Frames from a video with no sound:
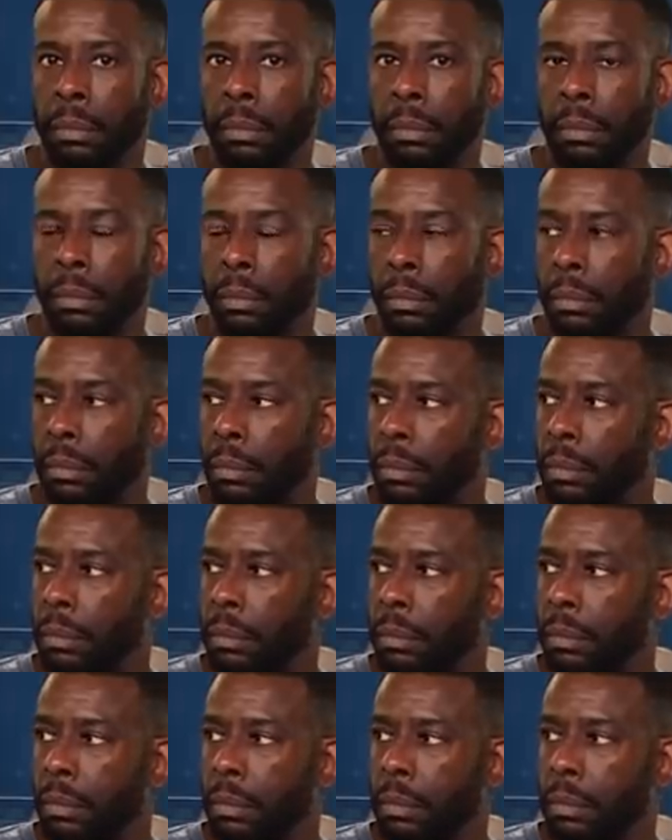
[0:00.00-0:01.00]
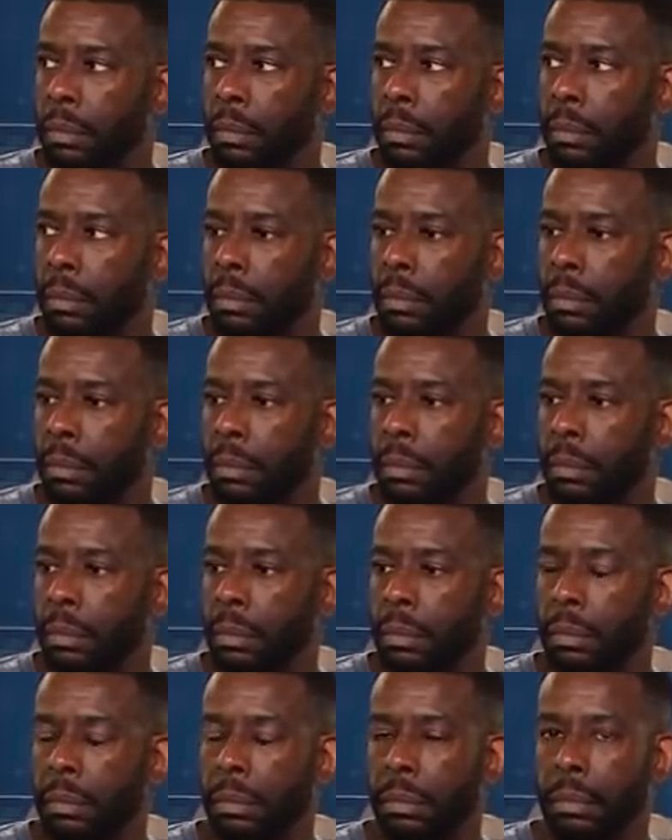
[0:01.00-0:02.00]

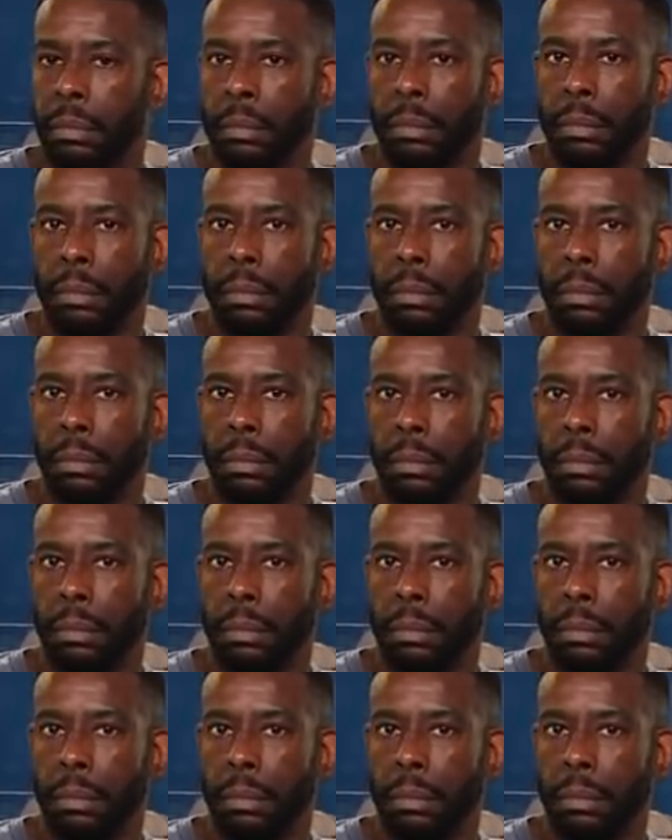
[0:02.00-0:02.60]
No words are spoken by the person on screen.